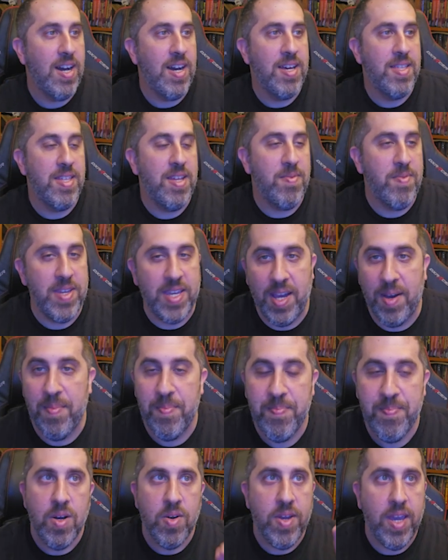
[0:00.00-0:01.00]
there we go.
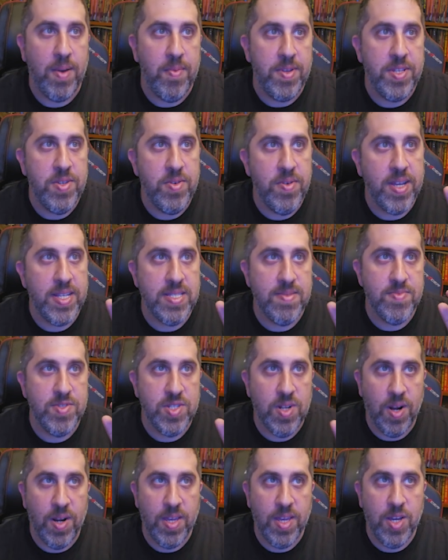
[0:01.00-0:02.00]
Okay, we do get some
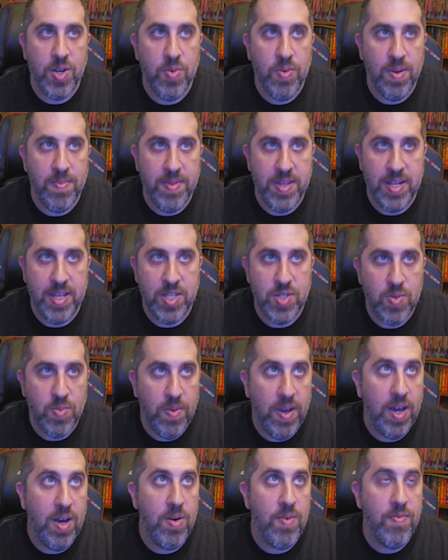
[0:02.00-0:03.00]
starting equipment as
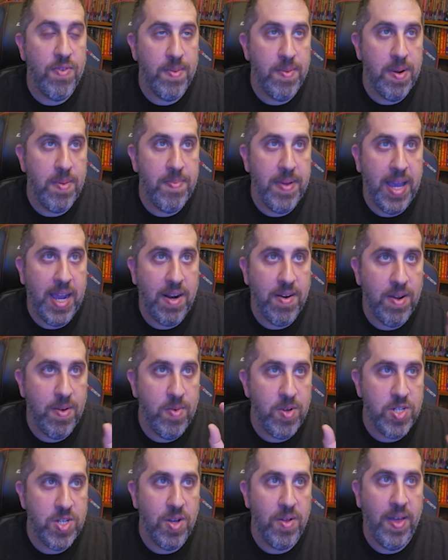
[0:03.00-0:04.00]
well from our background,
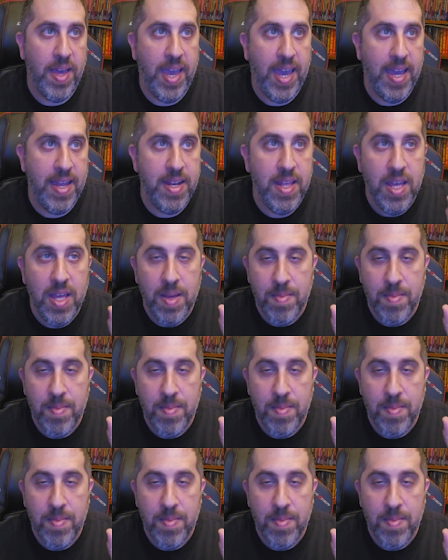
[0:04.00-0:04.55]
which I'll add.